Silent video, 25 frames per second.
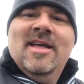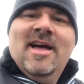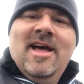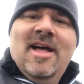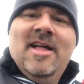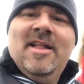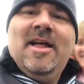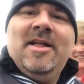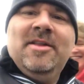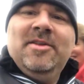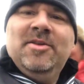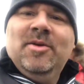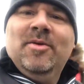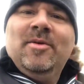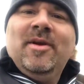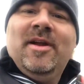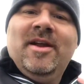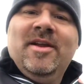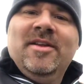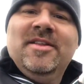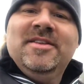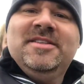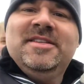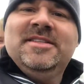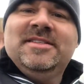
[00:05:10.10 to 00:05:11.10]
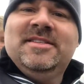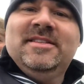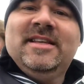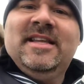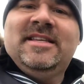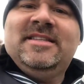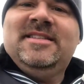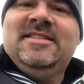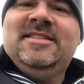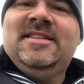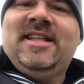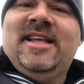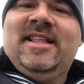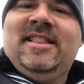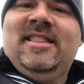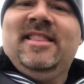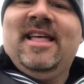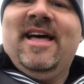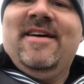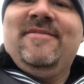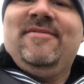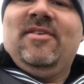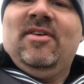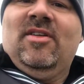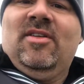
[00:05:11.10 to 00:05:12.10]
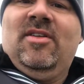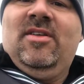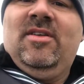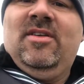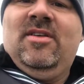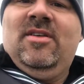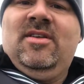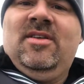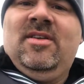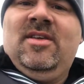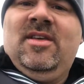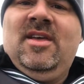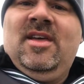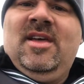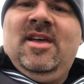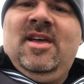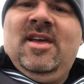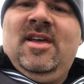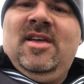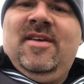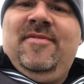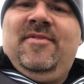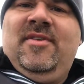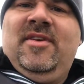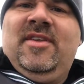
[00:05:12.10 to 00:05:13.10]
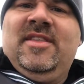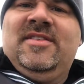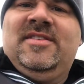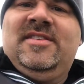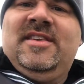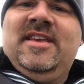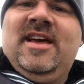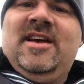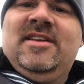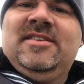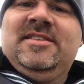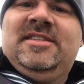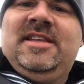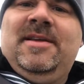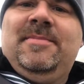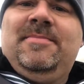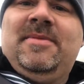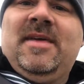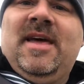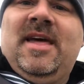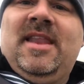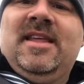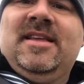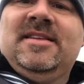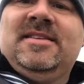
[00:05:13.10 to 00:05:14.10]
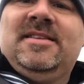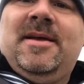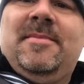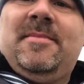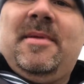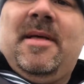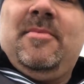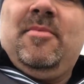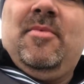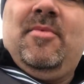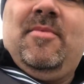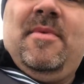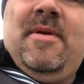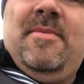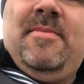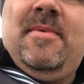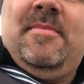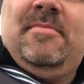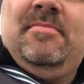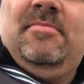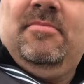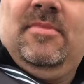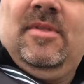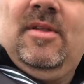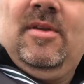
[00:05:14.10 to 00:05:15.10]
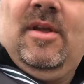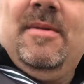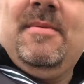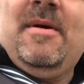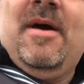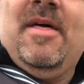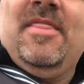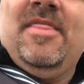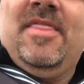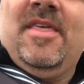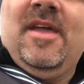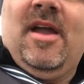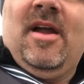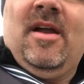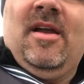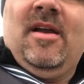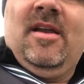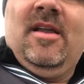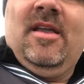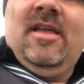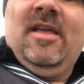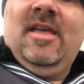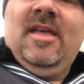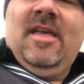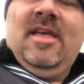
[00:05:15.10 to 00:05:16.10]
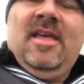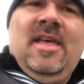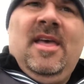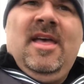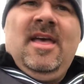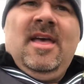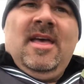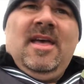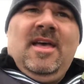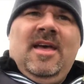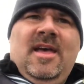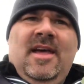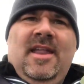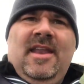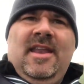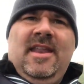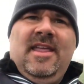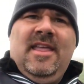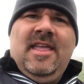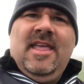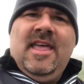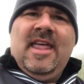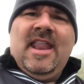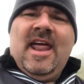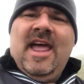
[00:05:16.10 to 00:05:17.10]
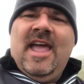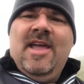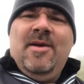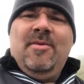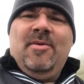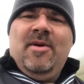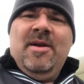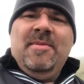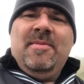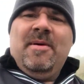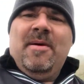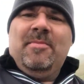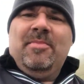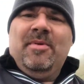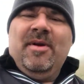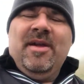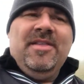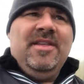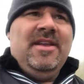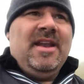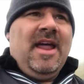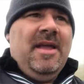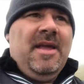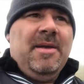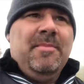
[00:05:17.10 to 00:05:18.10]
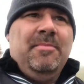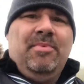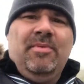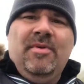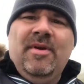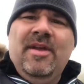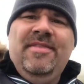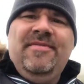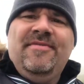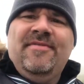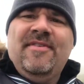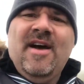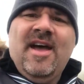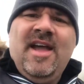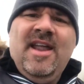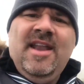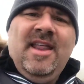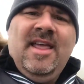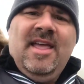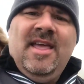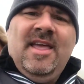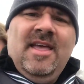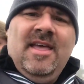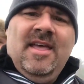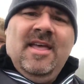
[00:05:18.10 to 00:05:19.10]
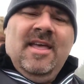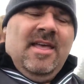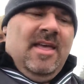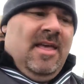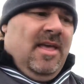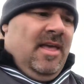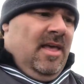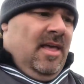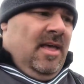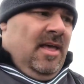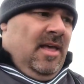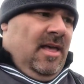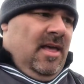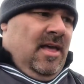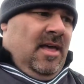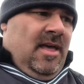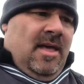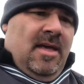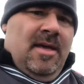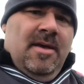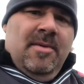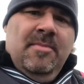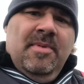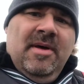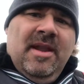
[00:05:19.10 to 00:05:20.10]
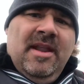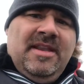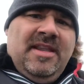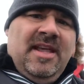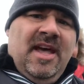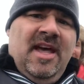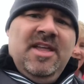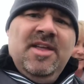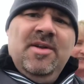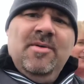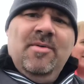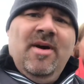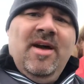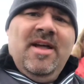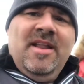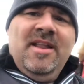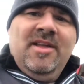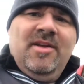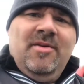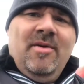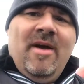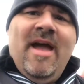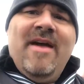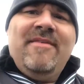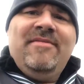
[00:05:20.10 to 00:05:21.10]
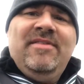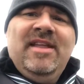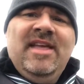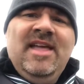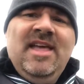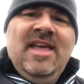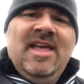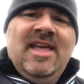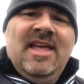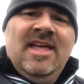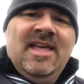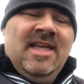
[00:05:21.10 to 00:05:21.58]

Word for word: Uh, I'll do it right here. This is this is like level. If you can see how steep that is, I, I, maybe I'm right about there. And and I ain't worried about breathing. I could breathe fine. But I tell you what, gravity.